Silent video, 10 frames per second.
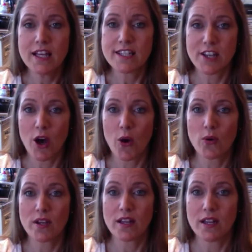
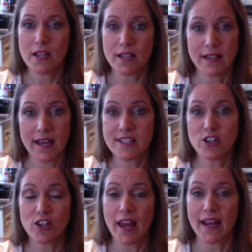So, unless
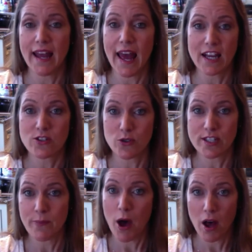you're like an extra
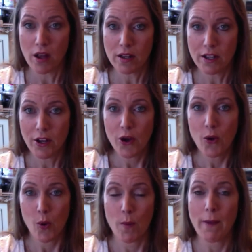small
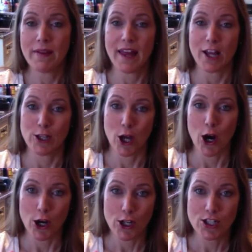or maybe like a
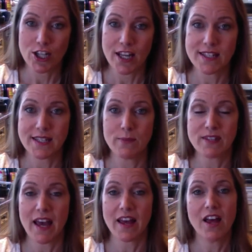large, it seems
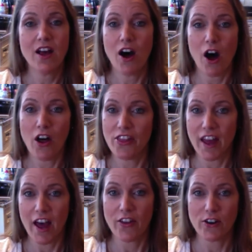like all
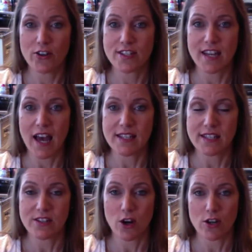the other
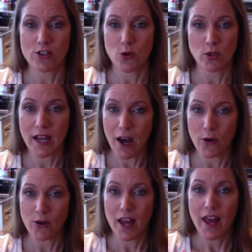sizes are sold out.